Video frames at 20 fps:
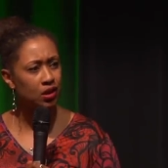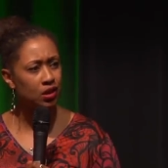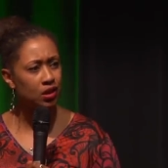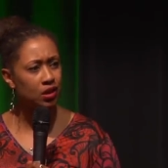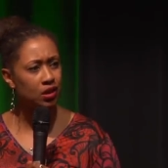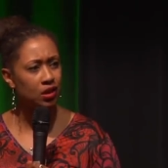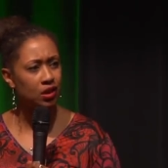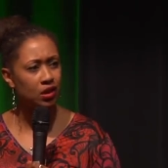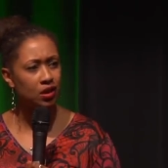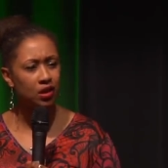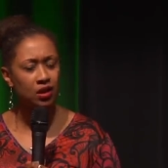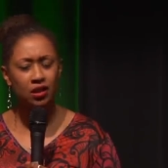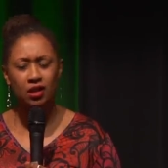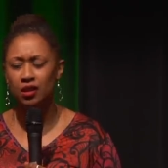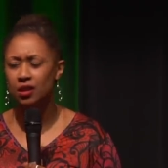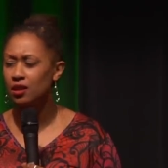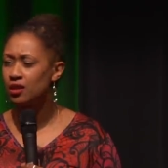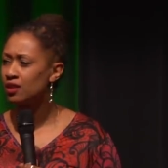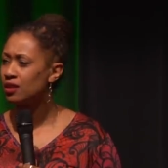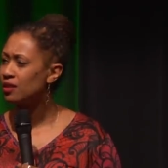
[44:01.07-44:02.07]

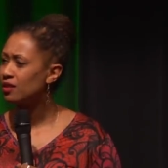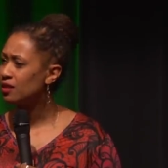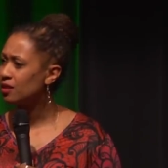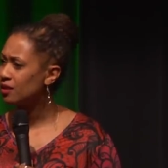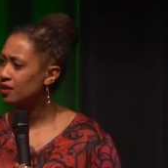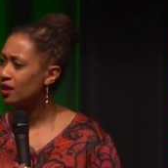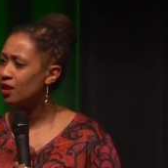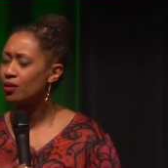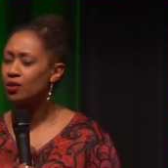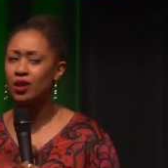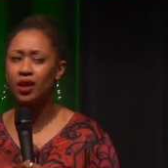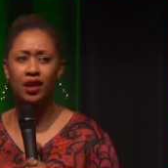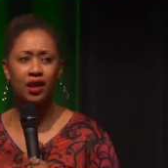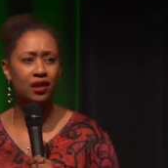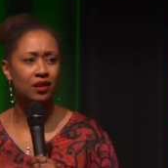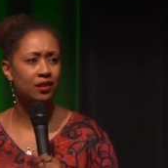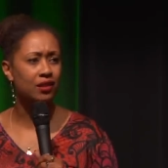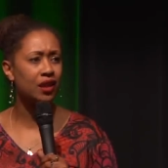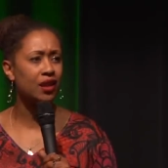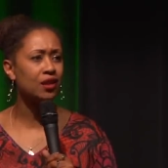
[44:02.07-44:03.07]
No.
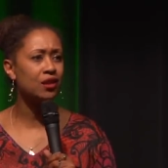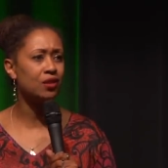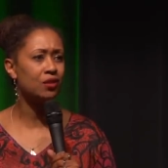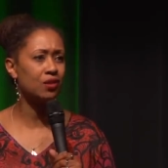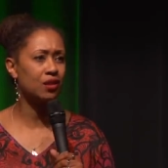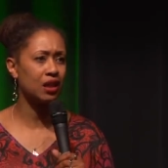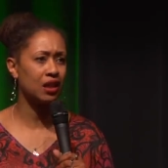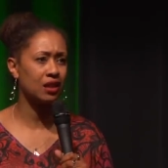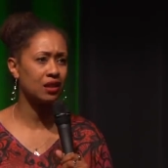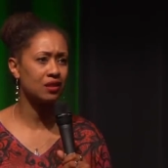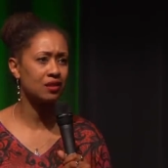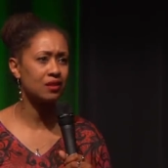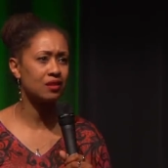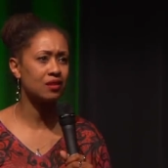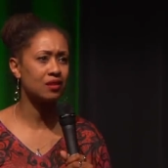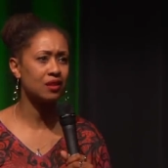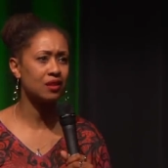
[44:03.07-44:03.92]
Okay, thank you guys.